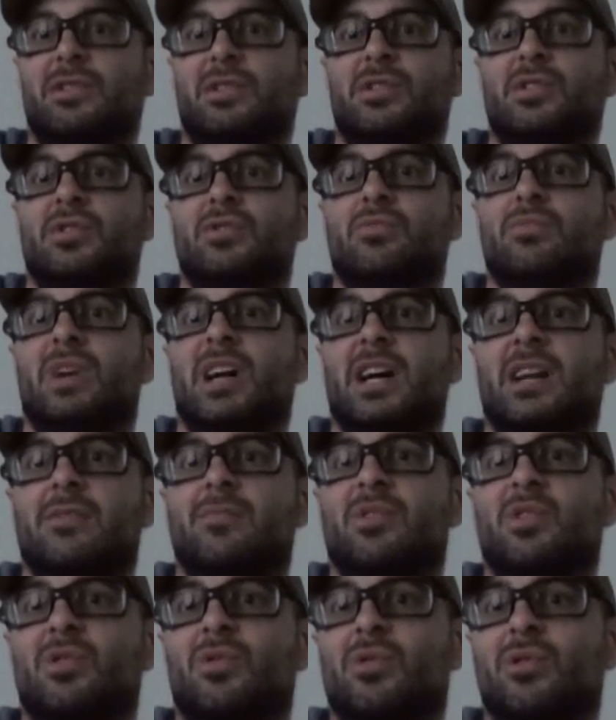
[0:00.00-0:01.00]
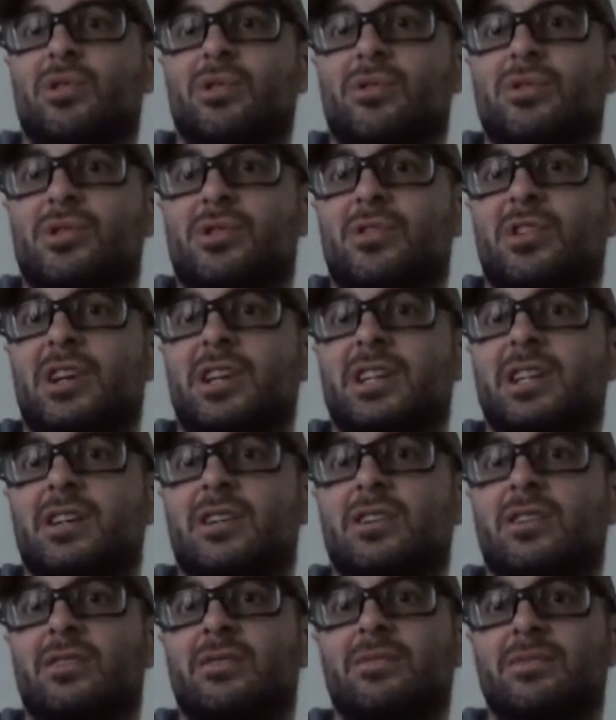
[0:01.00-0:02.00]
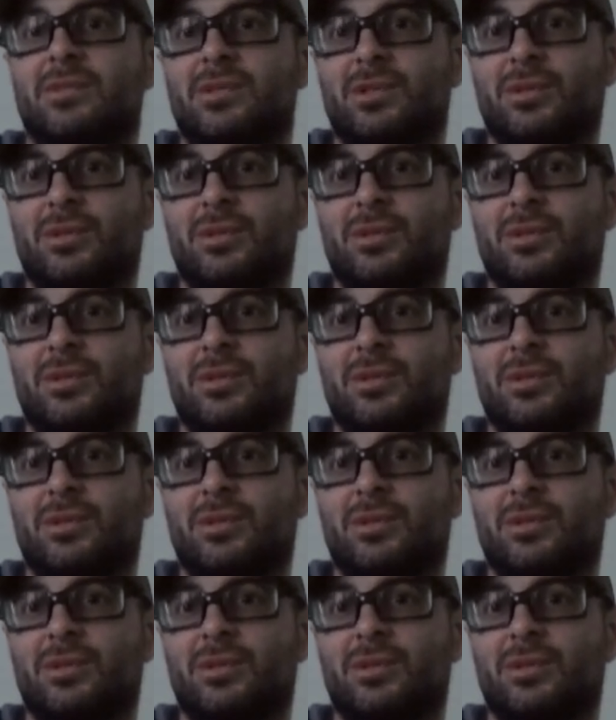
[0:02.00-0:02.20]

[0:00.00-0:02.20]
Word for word: the two bottom corners right here,